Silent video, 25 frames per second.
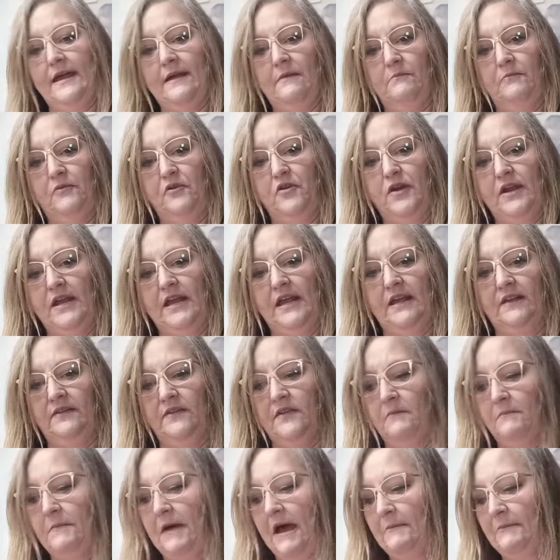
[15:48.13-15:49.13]
I am putting
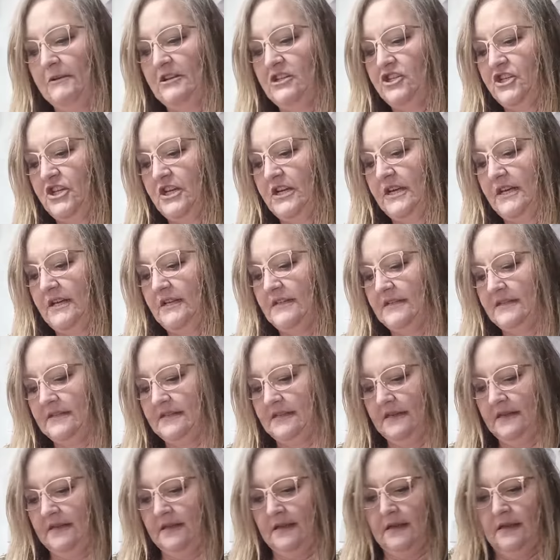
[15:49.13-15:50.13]
in the mama
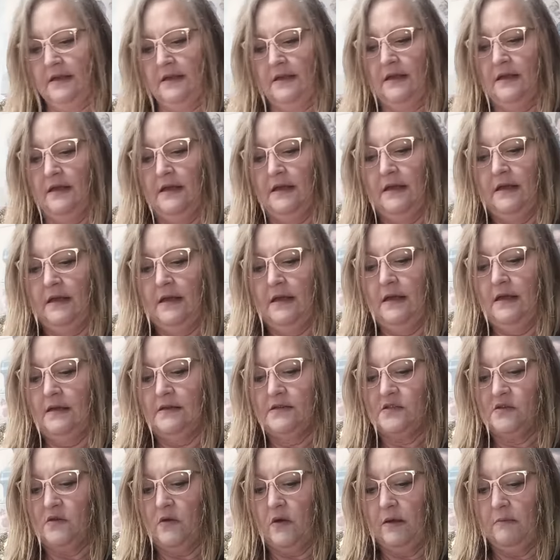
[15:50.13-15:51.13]
chicks.
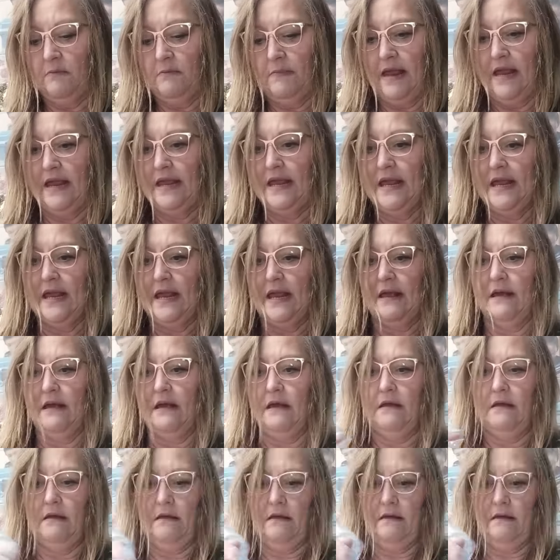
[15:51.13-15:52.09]
So I'm making